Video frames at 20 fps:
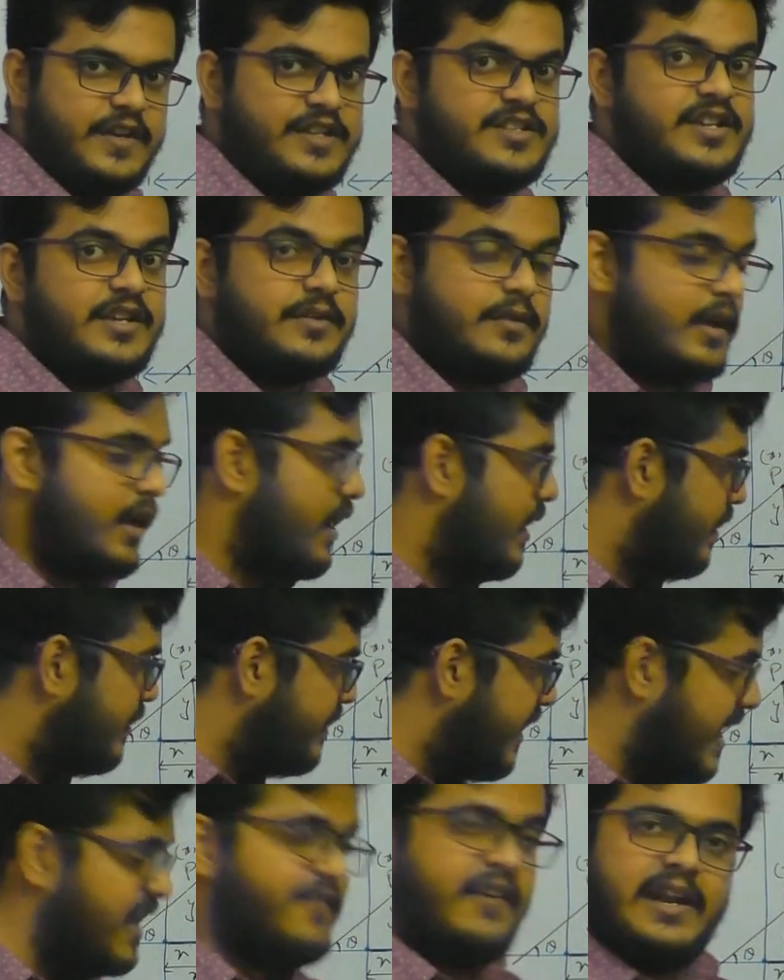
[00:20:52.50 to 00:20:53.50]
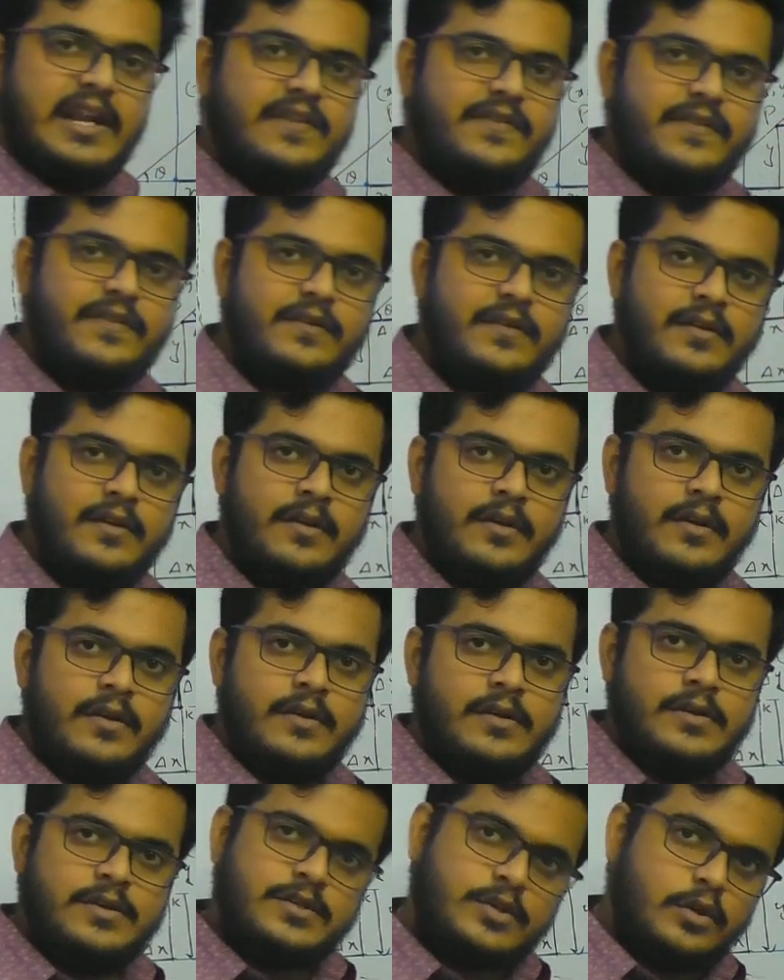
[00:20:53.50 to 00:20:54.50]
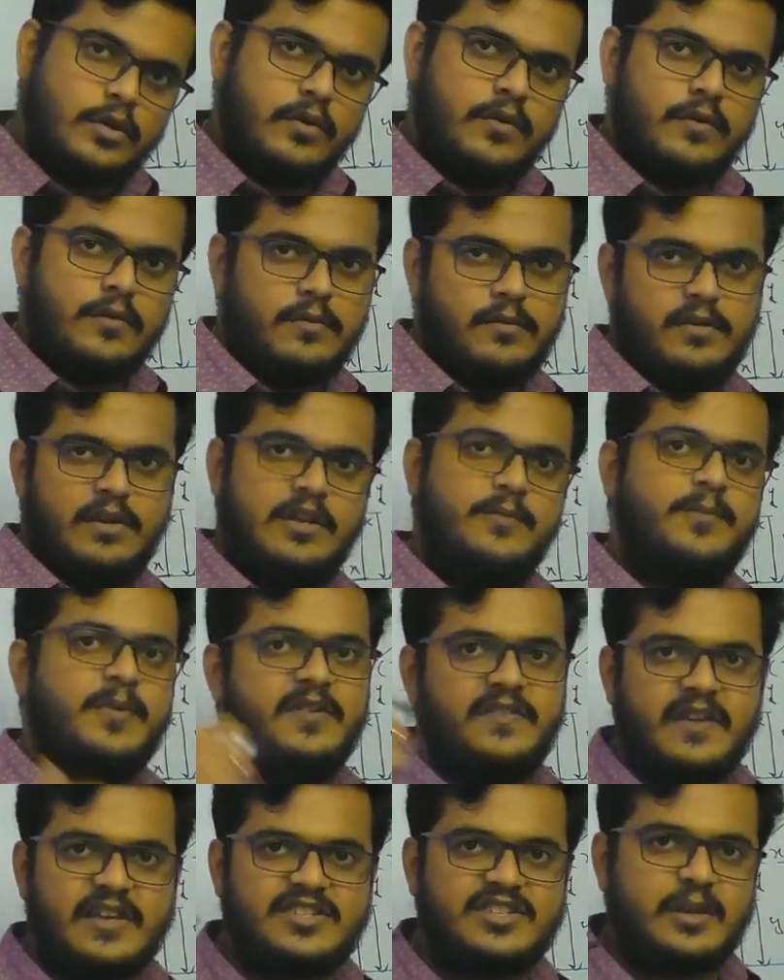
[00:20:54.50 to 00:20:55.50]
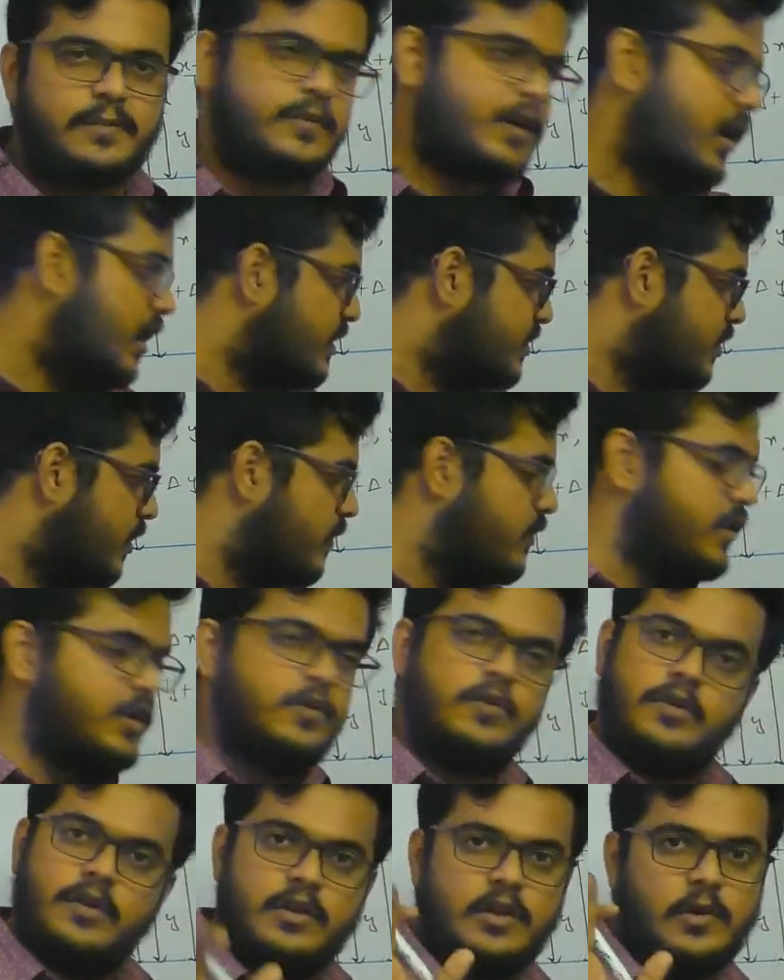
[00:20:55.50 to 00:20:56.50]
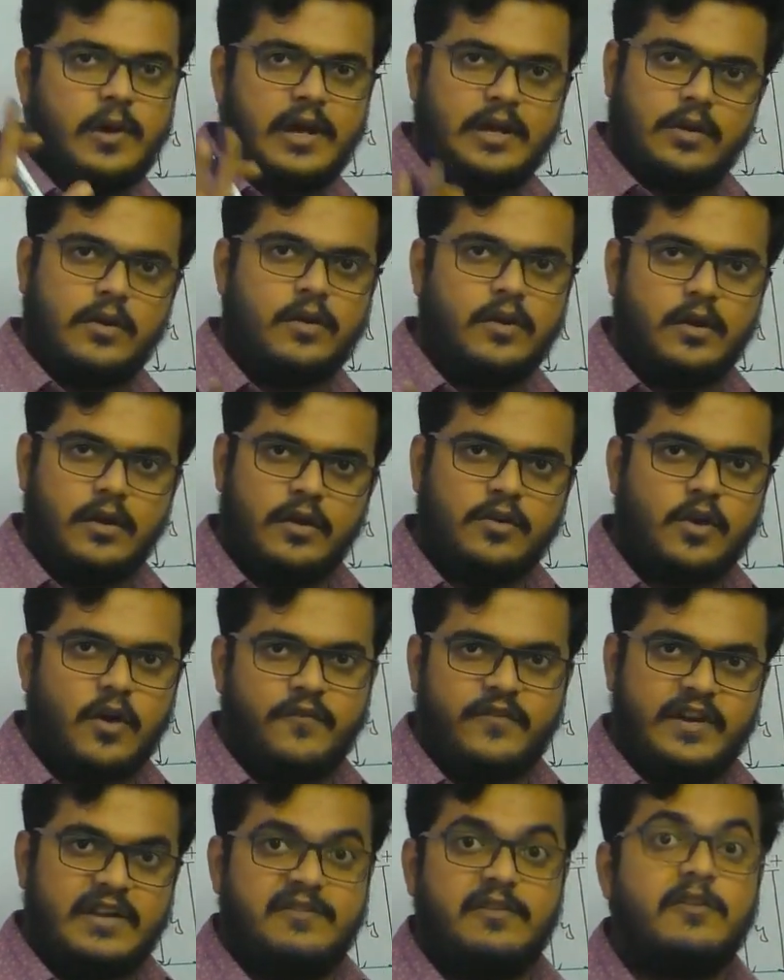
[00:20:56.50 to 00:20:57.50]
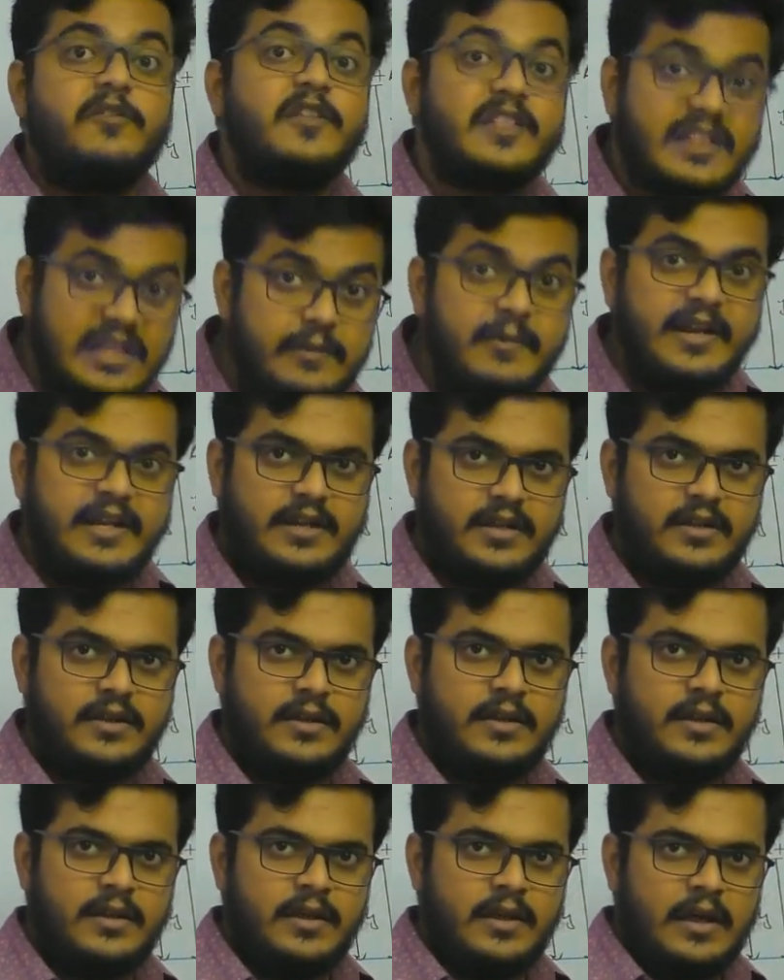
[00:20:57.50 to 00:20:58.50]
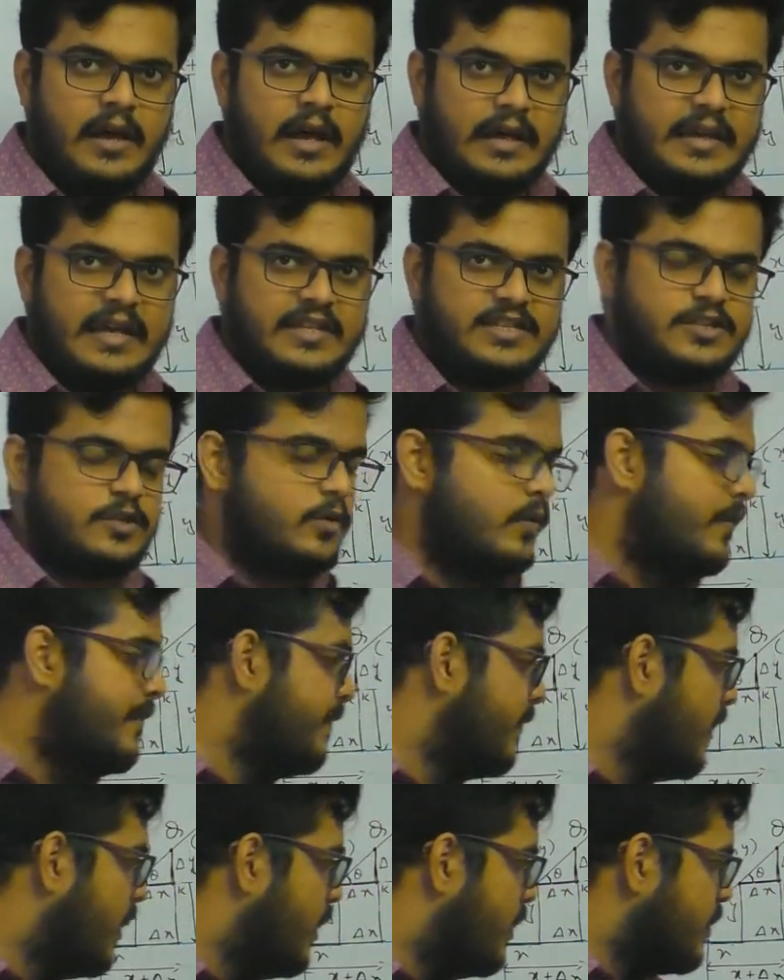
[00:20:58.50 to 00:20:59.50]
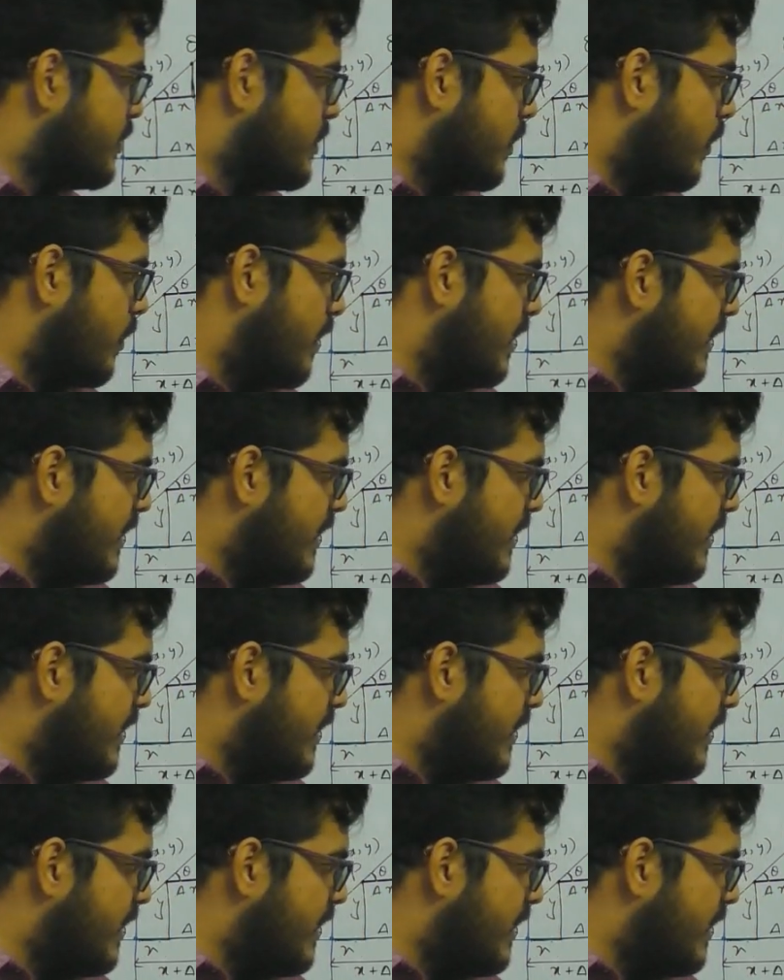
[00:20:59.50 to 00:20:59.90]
teaching derivative, so in previous chapter also you are comfortable with limit, I guess so. So